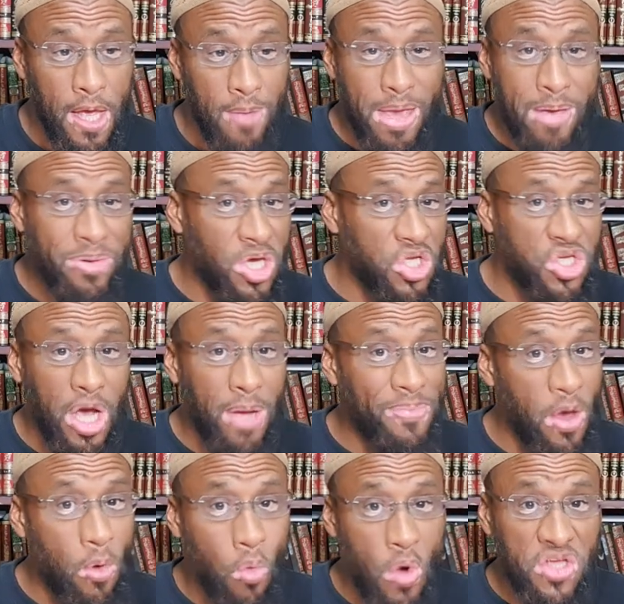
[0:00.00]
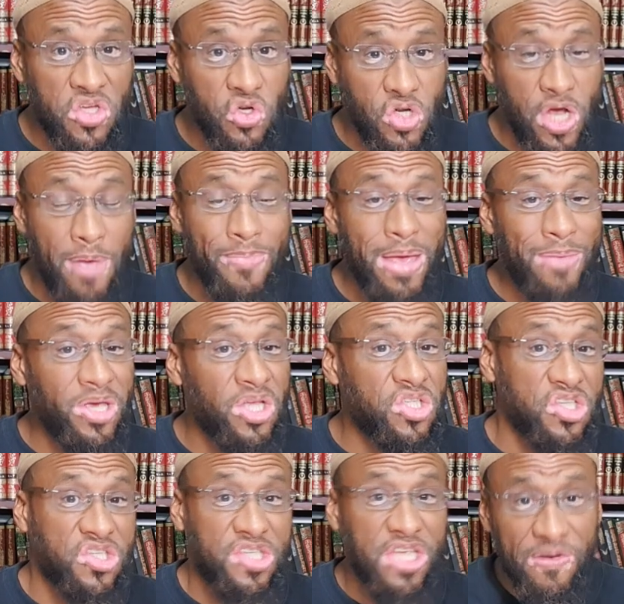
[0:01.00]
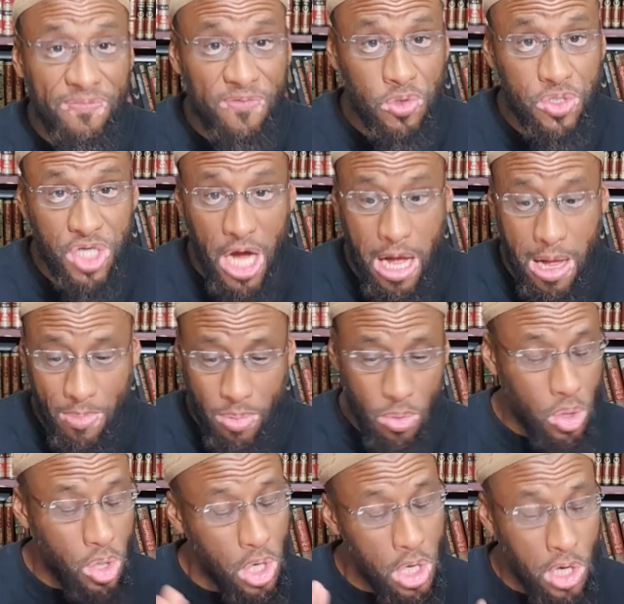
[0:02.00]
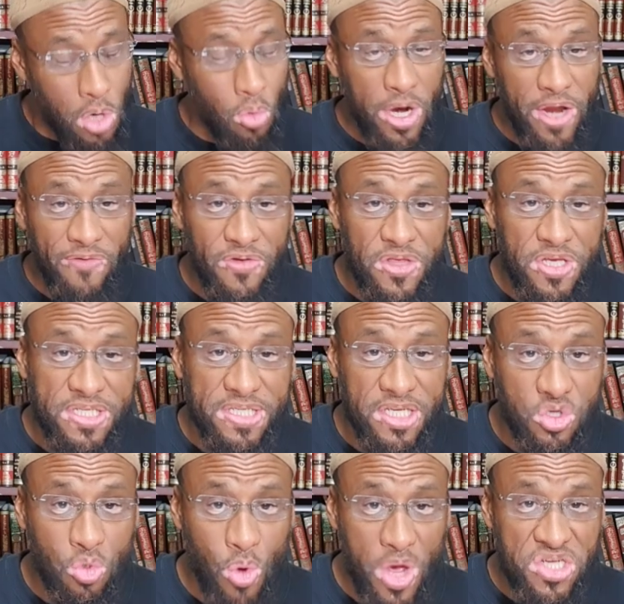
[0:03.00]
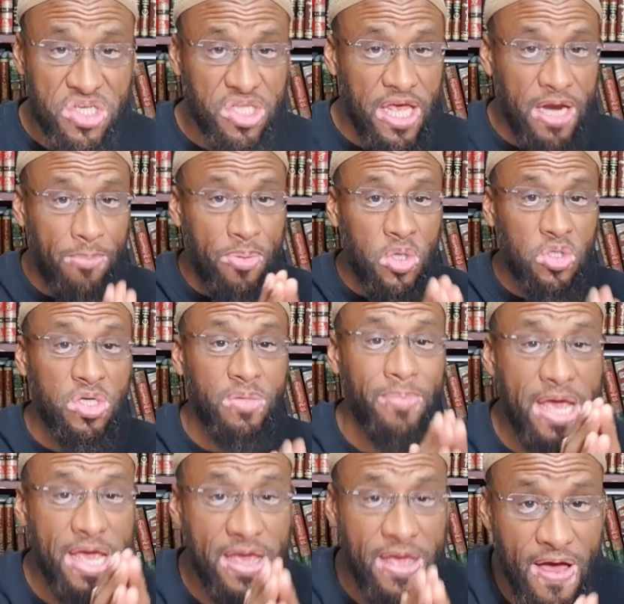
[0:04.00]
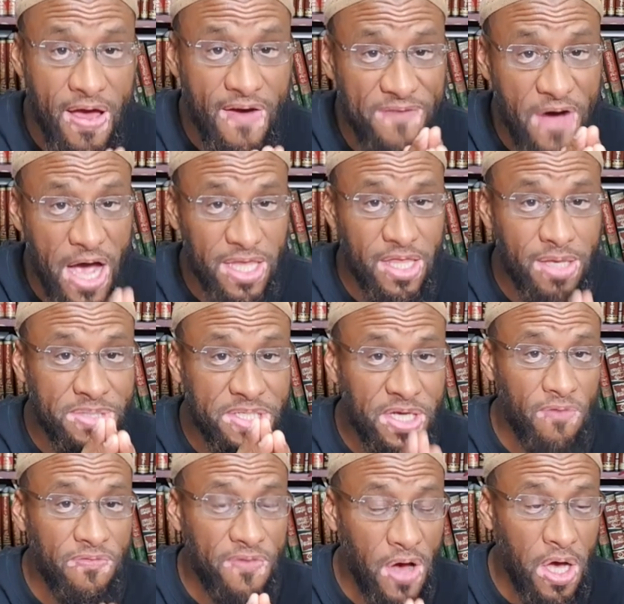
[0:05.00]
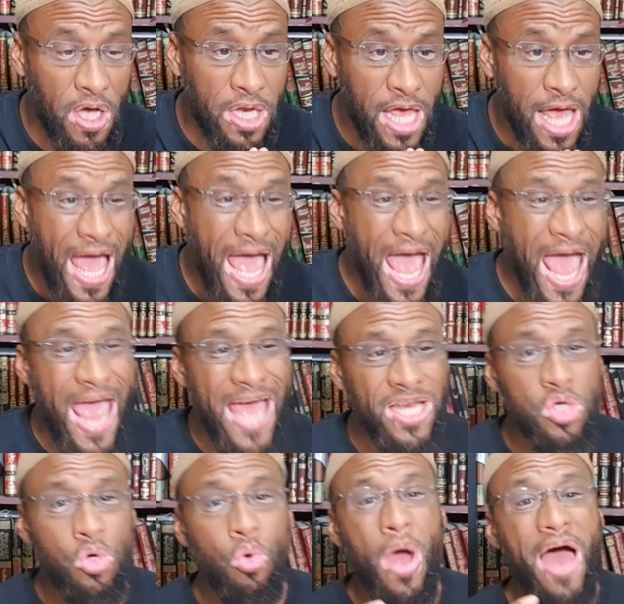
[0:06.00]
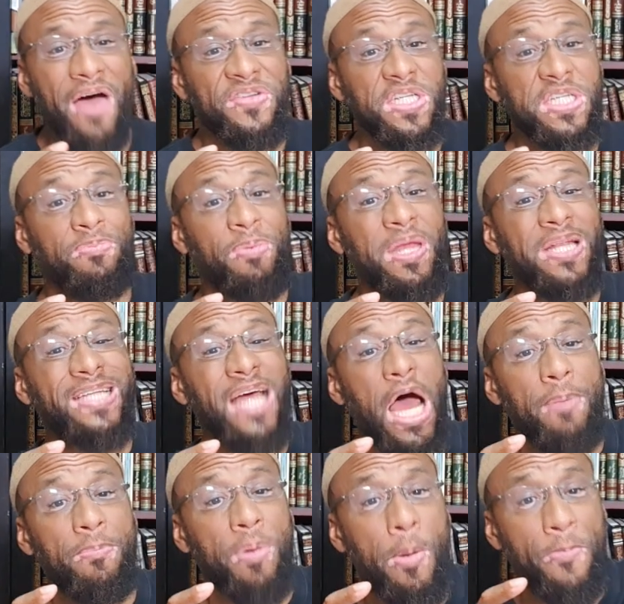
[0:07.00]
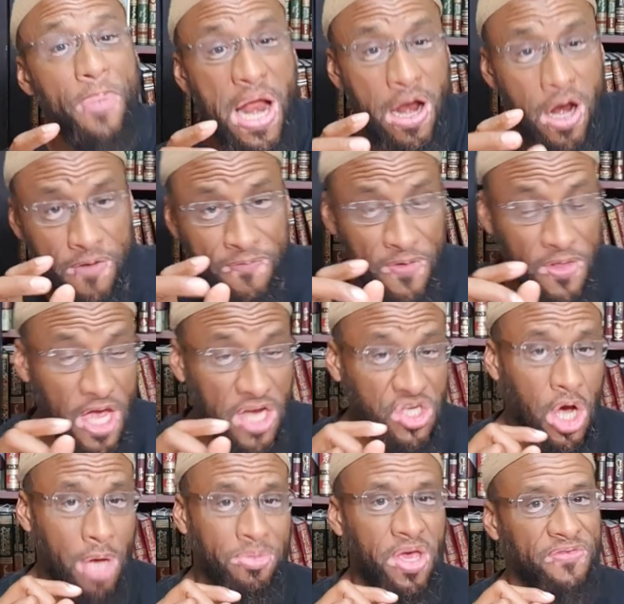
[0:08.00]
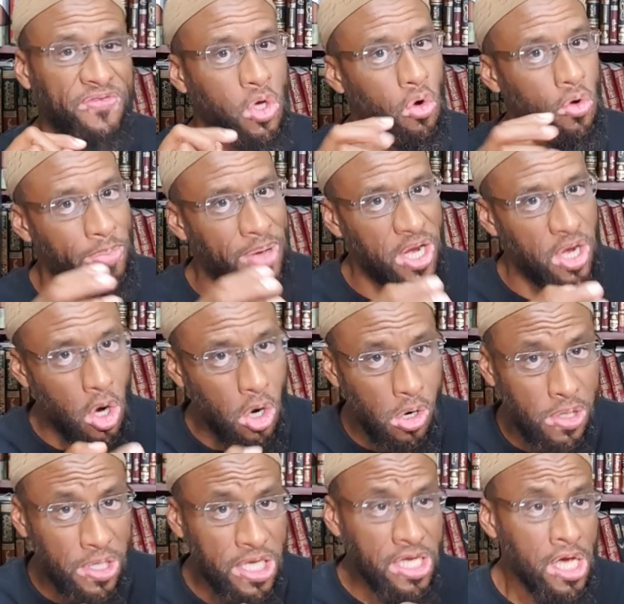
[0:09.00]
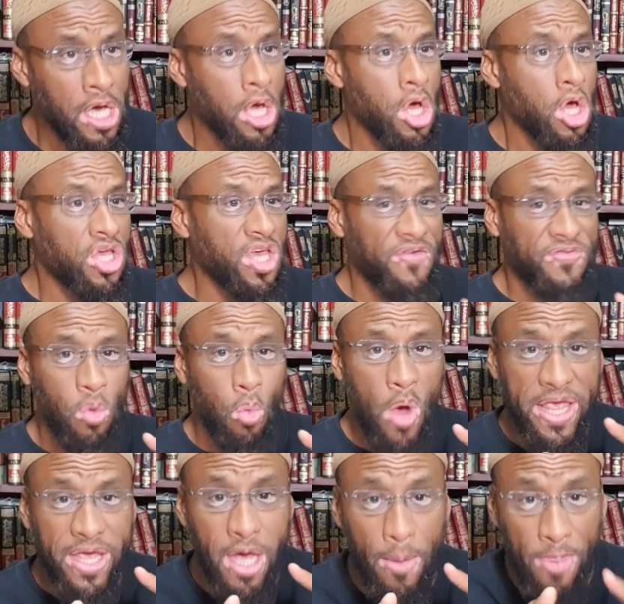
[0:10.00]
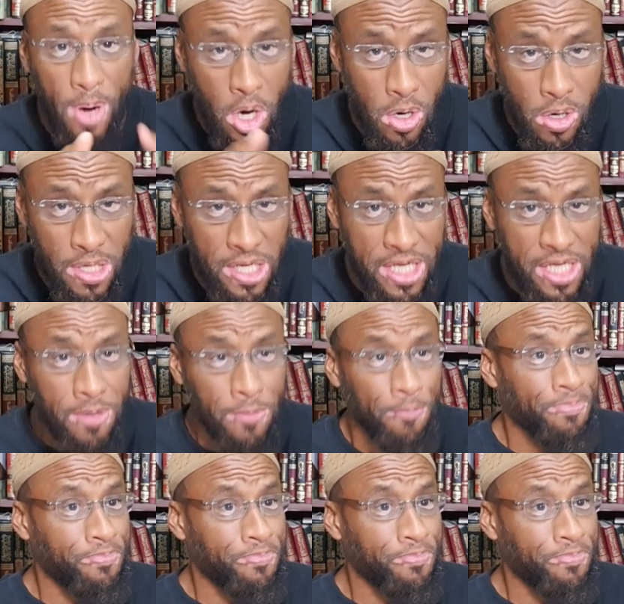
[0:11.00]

maybe a job that wastes your time, maybe it's a sinful job, whatever the situation that a person may find themselves on, and you have to spend time preparing for that job. You have to go to bed early, you have to wake up early,